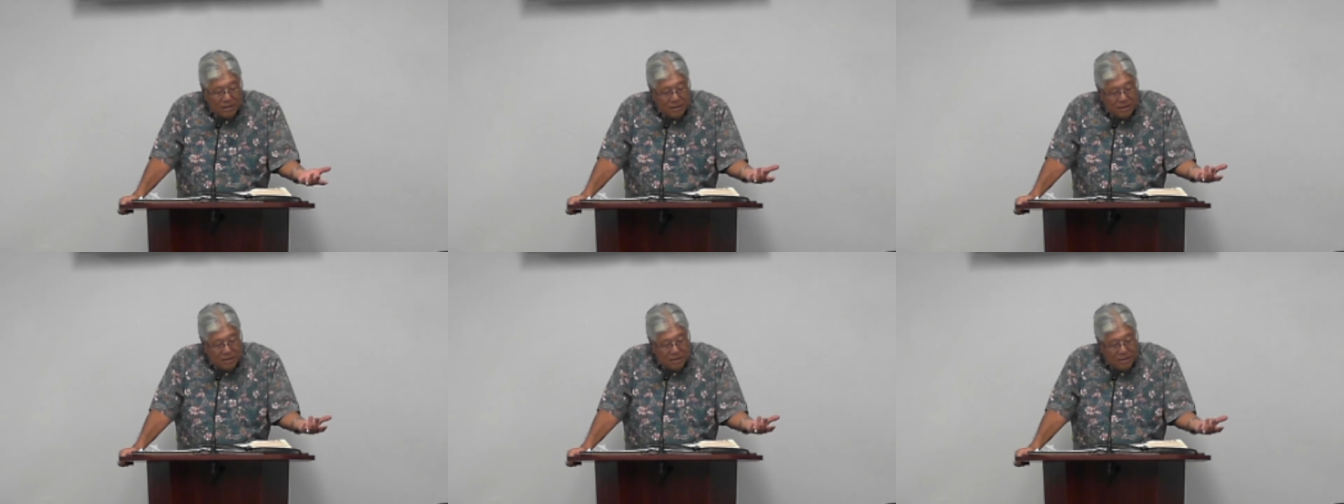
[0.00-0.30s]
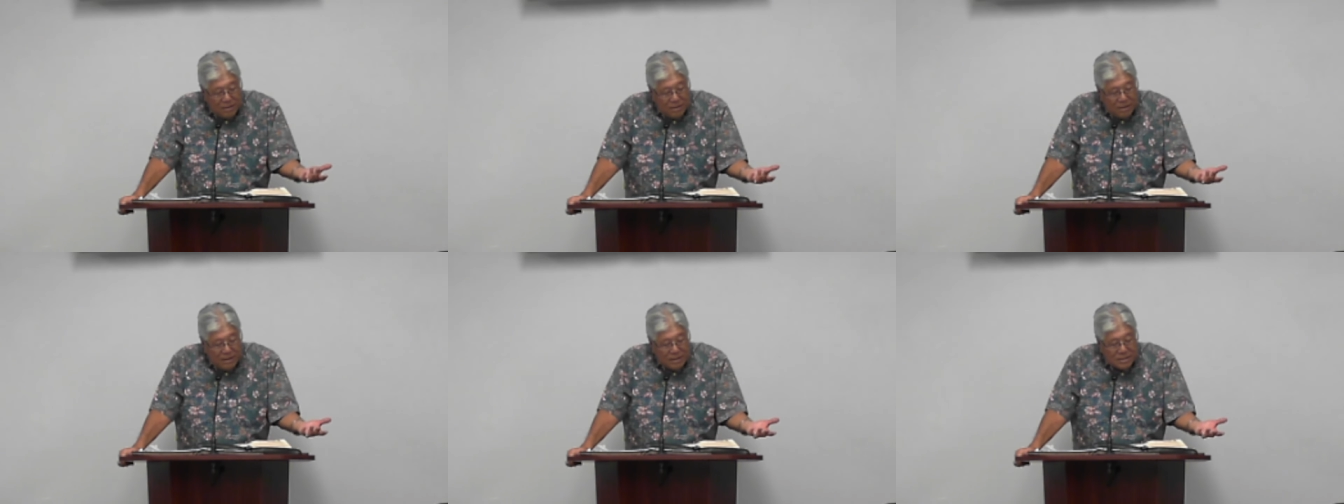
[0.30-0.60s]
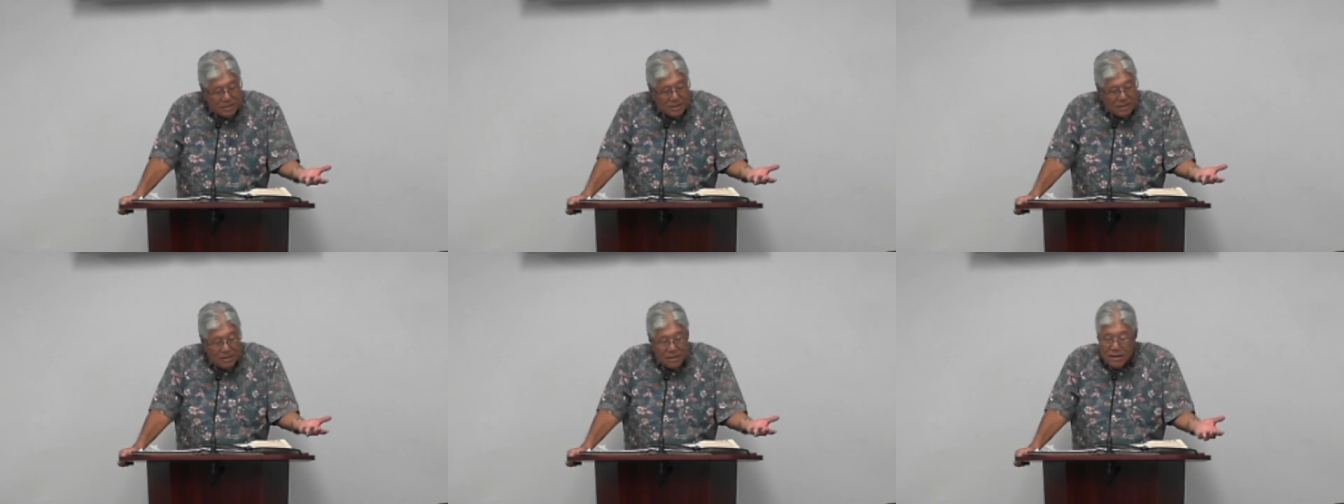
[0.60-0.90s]
that they
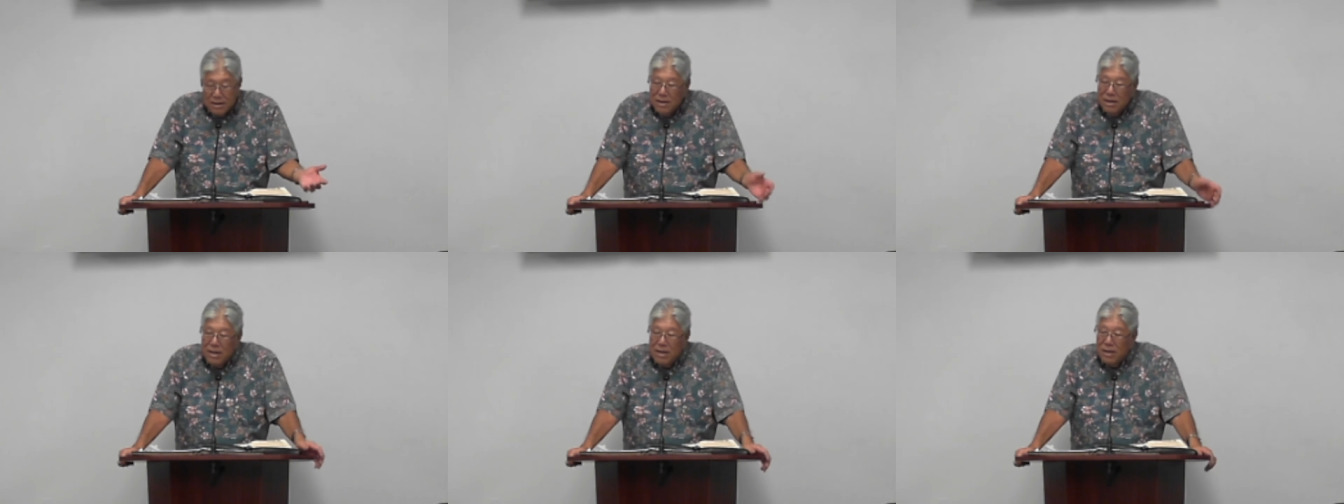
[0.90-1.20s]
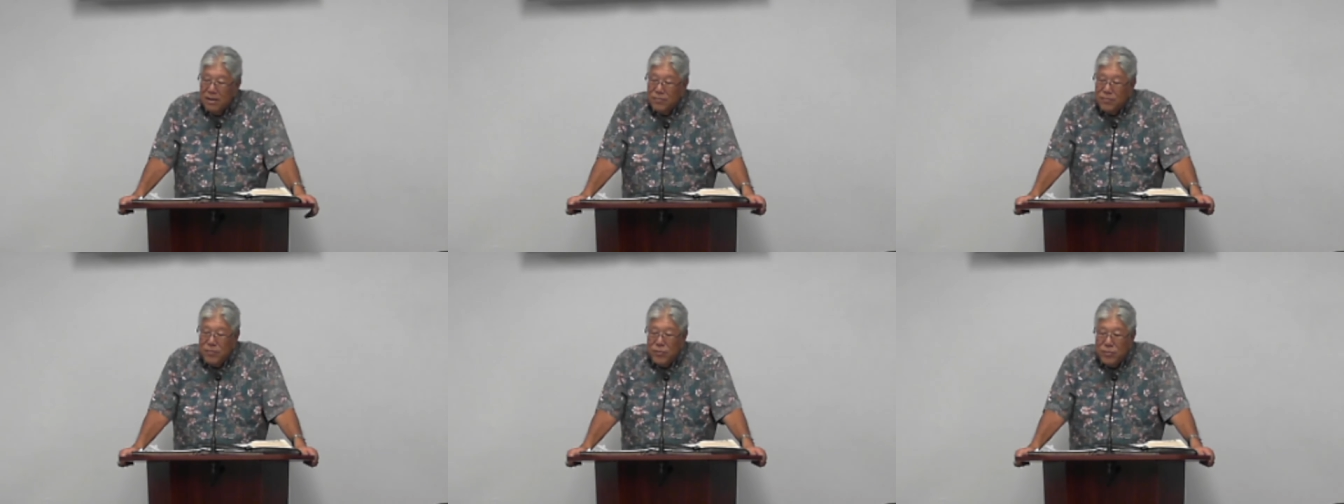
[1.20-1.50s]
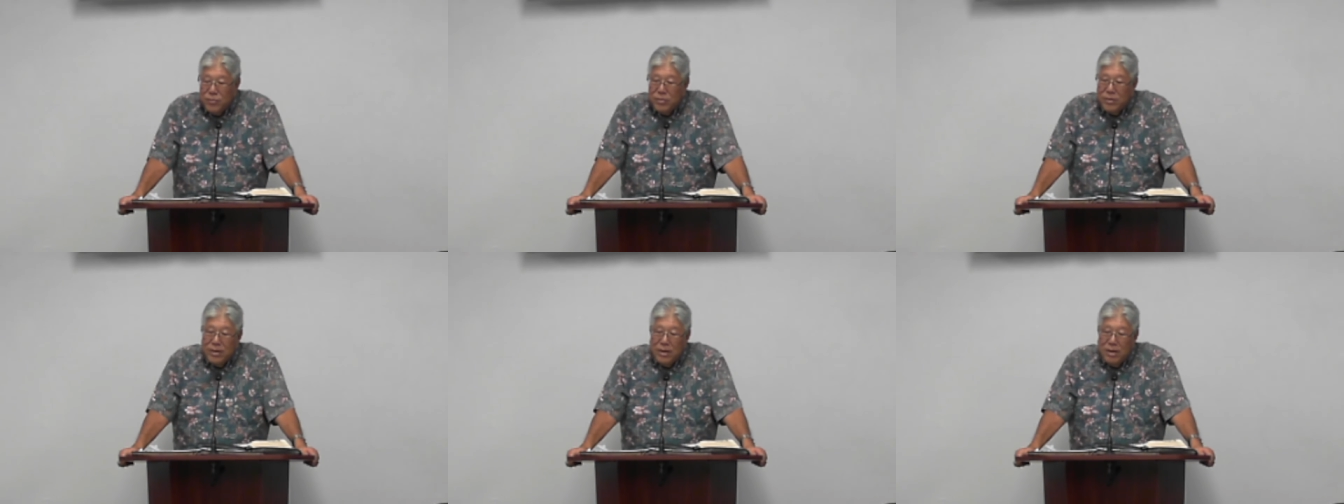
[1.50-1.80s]
said that, hey, if
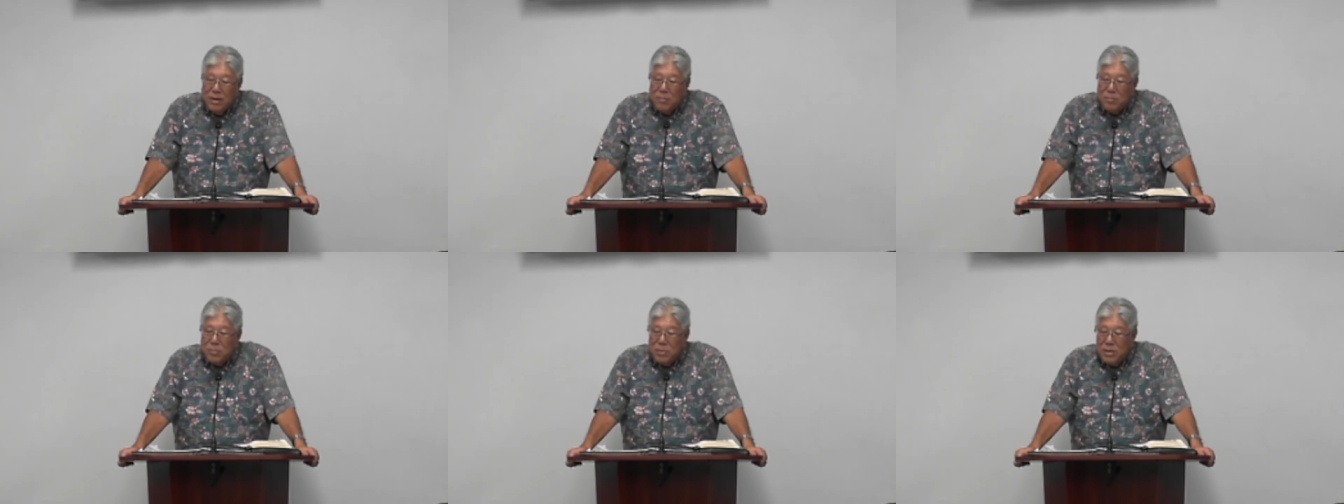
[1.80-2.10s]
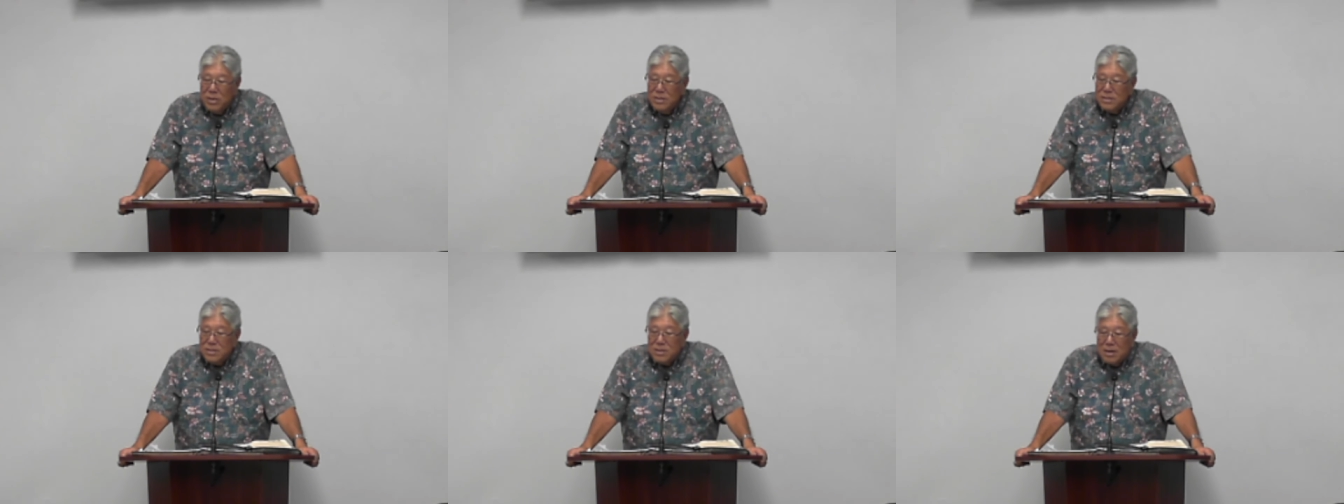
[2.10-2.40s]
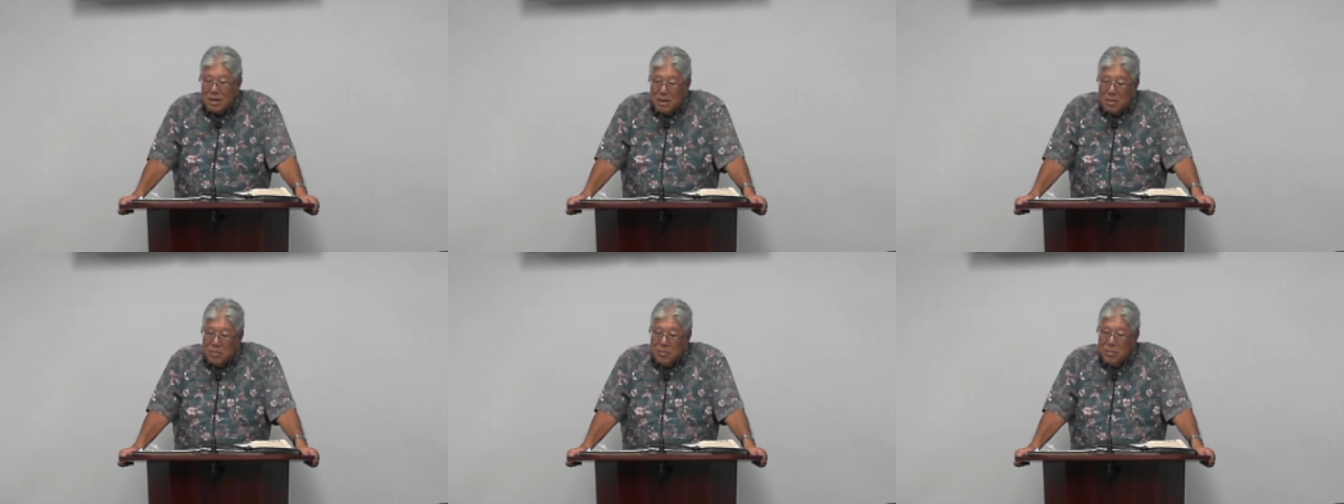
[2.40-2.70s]
you're there, please
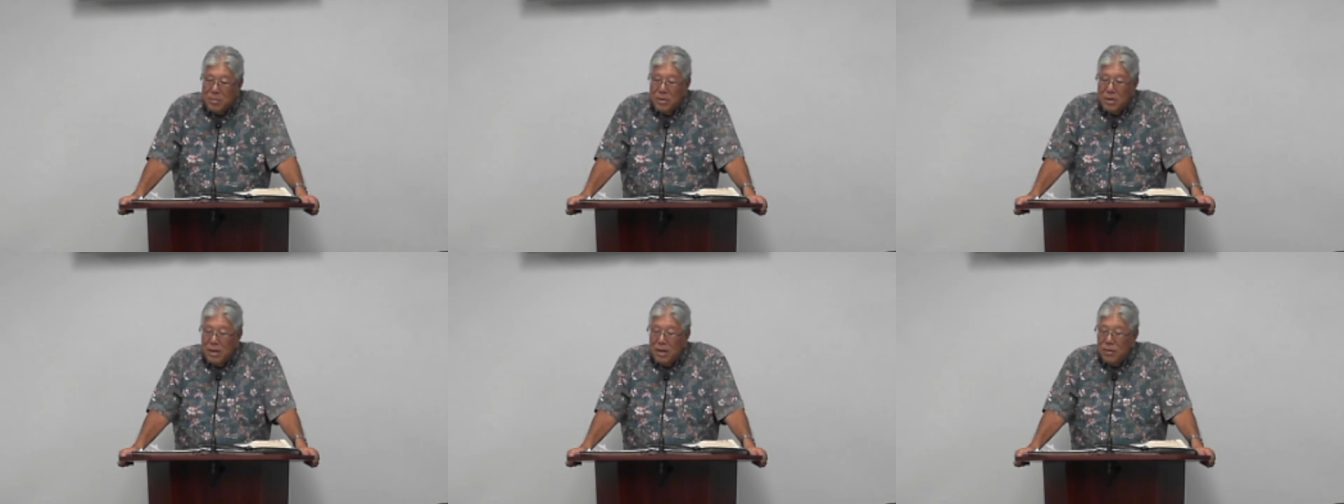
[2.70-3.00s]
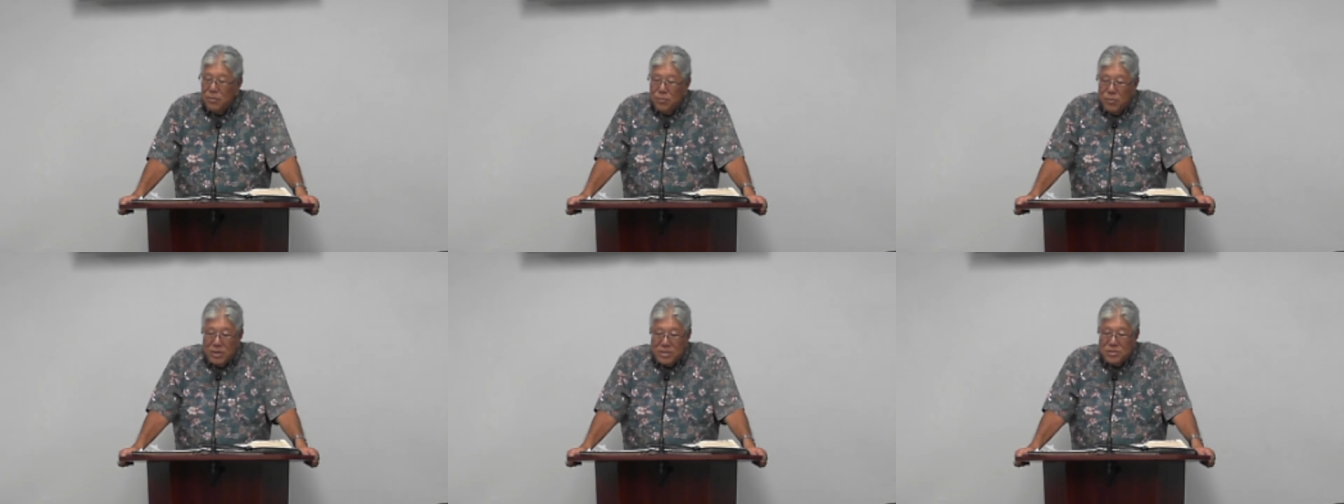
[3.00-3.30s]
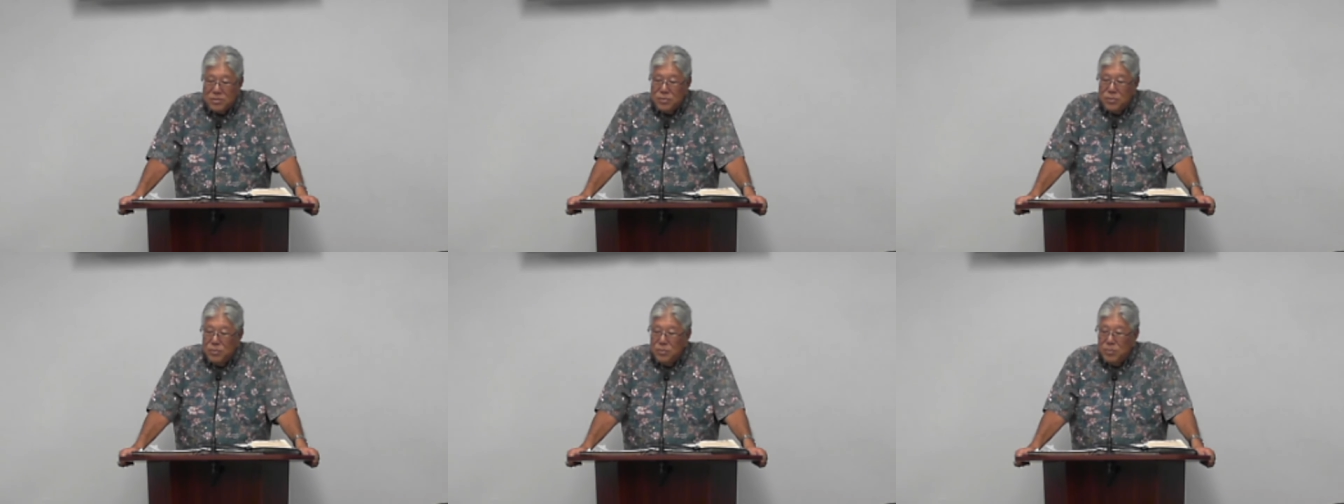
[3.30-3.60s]
come and
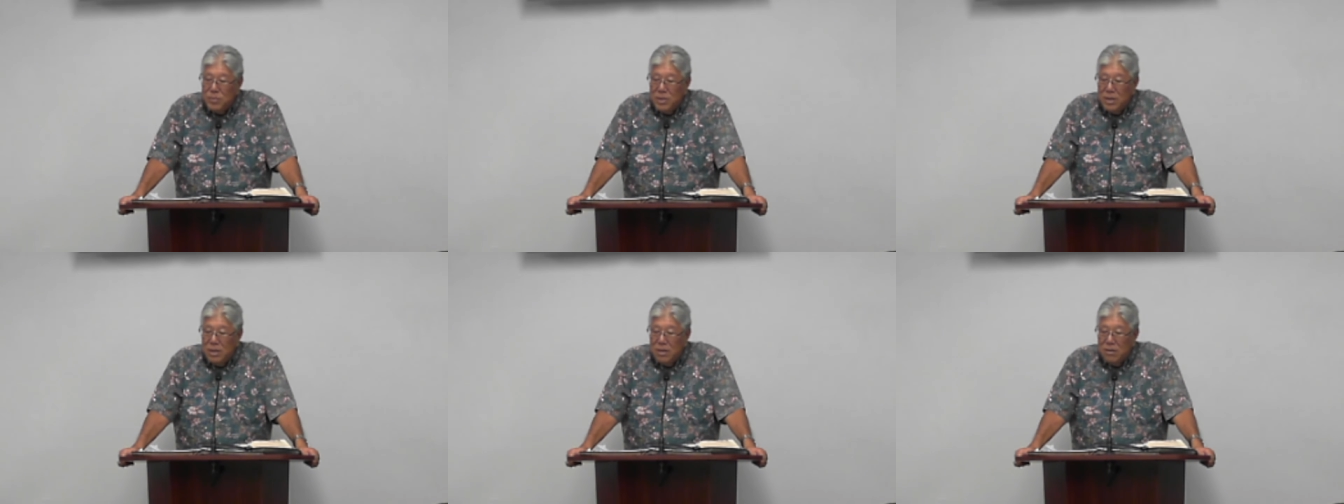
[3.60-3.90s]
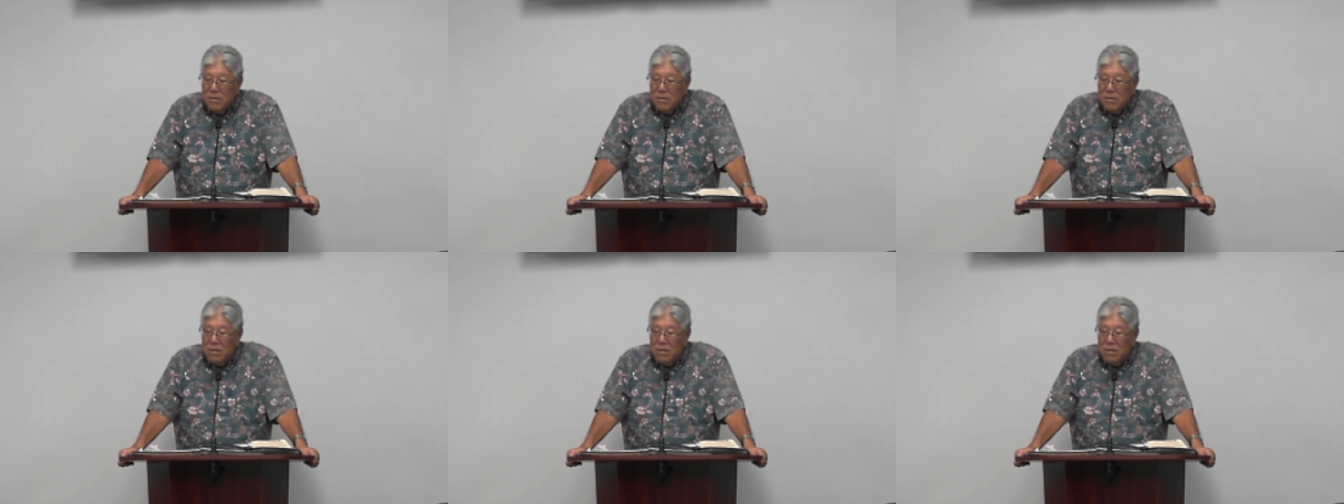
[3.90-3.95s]
rescue me.